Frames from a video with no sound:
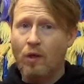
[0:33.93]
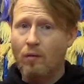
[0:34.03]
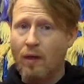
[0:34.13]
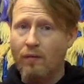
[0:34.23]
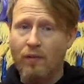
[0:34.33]

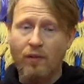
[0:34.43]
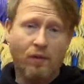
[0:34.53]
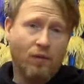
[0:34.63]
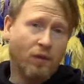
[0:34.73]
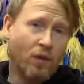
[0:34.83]
we have
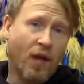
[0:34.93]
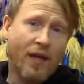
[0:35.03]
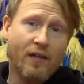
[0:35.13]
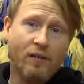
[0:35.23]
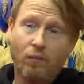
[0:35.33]
the
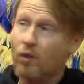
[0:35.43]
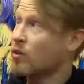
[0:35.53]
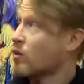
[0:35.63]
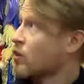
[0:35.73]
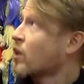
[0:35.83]
lion, which
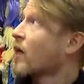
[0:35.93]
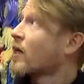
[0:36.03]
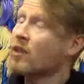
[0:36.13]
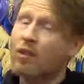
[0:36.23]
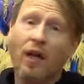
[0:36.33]
is the
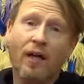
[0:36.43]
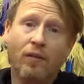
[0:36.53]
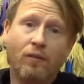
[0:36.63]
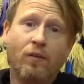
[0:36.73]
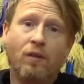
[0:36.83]
Chinese
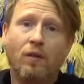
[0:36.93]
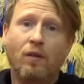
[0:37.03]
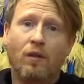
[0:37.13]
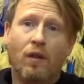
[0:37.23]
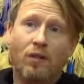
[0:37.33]
lion,
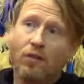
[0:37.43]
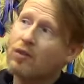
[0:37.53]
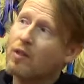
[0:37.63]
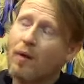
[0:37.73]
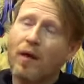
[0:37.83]
as you
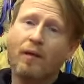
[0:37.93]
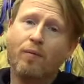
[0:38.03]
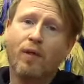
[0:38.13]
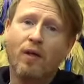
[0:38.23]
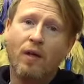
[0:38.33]
see behind
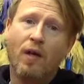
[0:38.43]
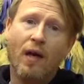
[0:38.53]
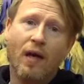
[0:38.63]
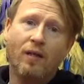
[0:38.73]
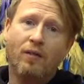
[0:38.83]
me,
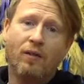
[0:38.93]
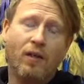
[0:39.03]
and